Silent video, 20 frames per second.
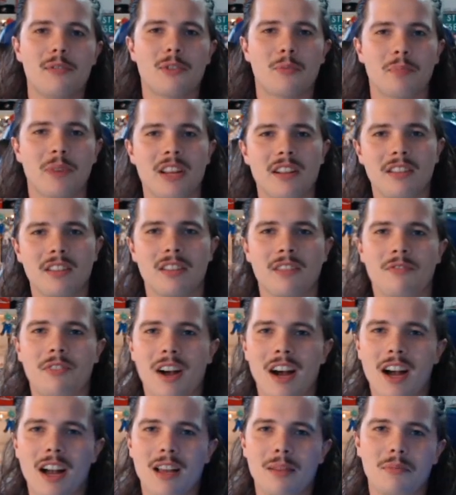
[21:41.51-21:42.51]
spreading good
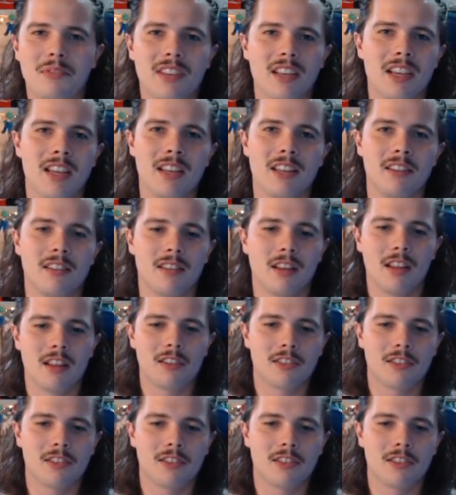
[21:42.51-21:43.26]
vibes, and